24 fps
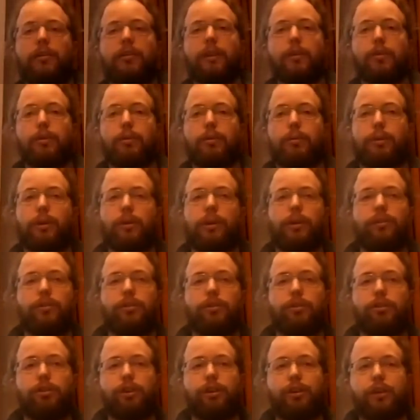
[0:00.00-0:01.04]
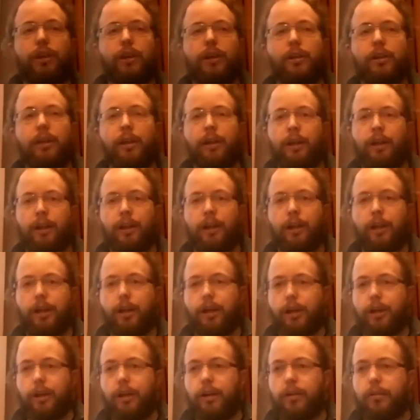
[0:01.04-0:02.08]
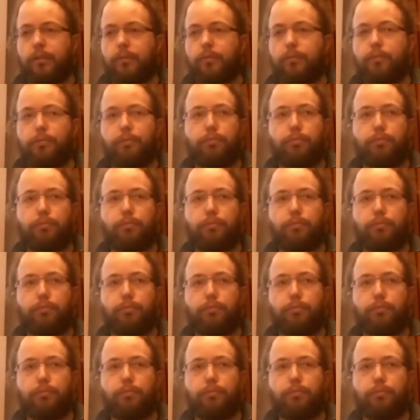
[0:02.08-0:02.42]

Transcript: They were more interested in uh,